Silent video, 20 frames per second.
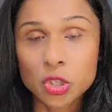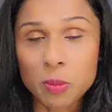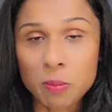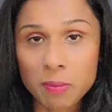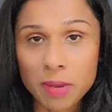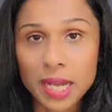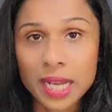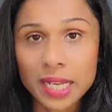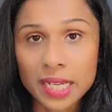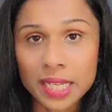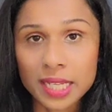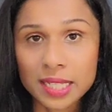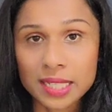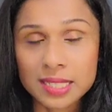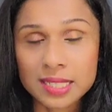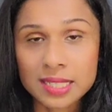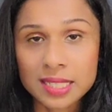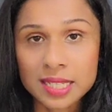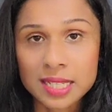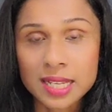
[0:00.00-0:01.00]
to your
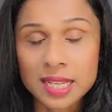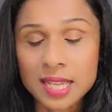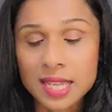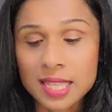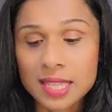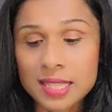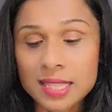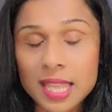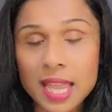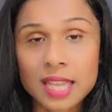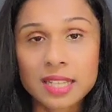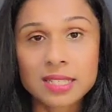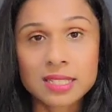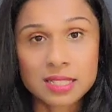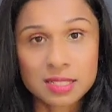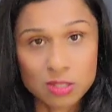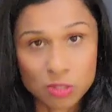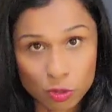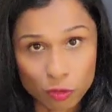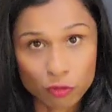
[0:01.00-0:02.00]
mind
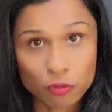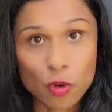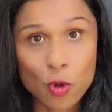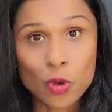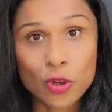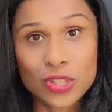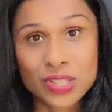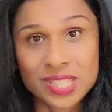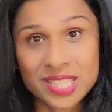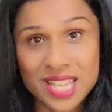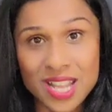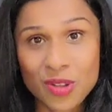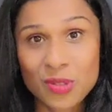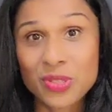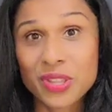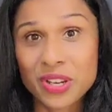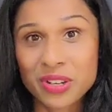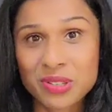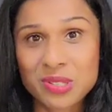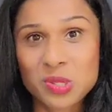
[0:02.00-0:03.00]
that to focus
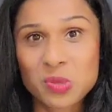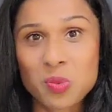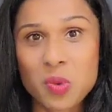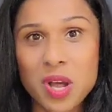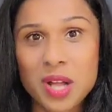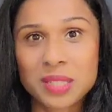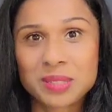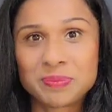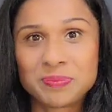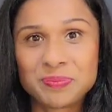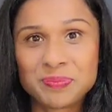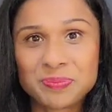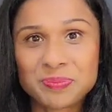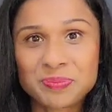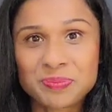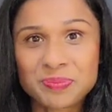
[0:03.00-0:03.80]
down there as well.